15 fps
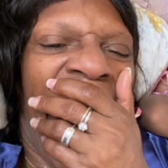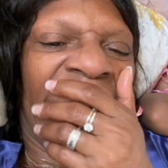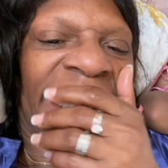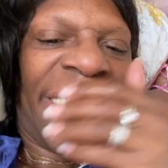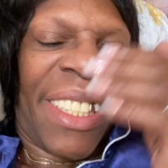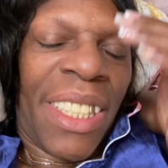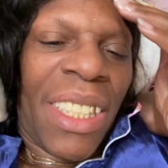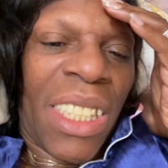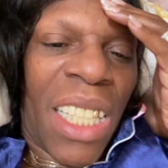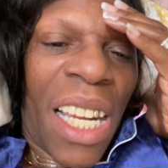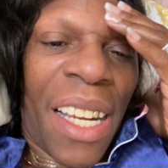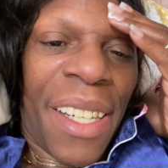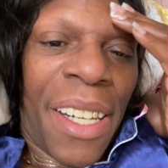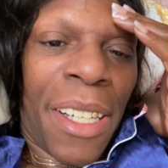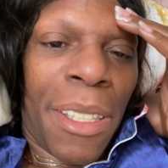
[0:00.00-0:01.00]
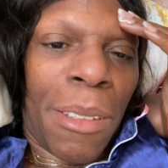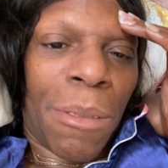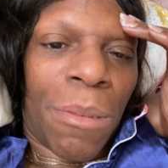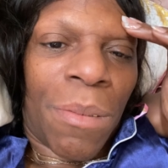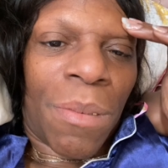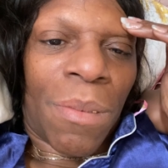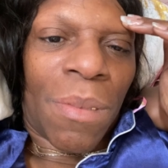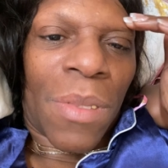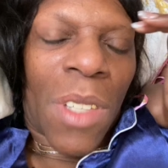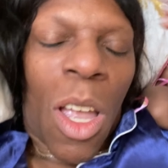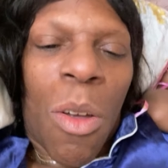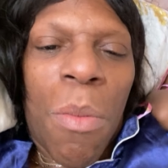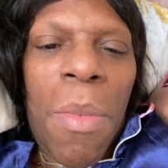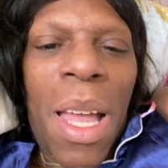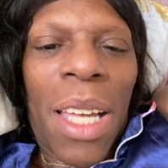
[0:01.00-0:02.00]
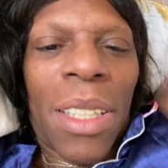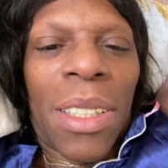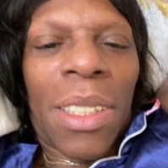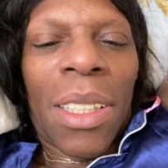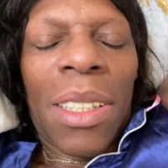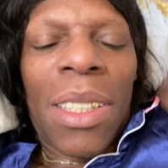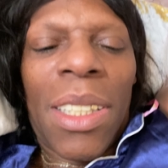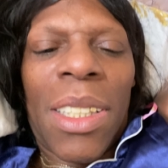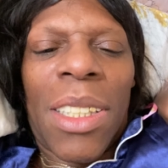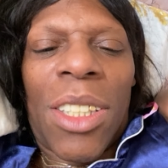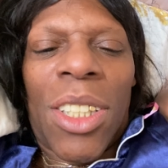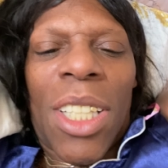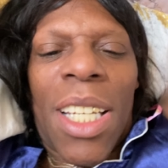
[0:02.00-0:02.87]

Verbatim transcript: um, oh my goodness,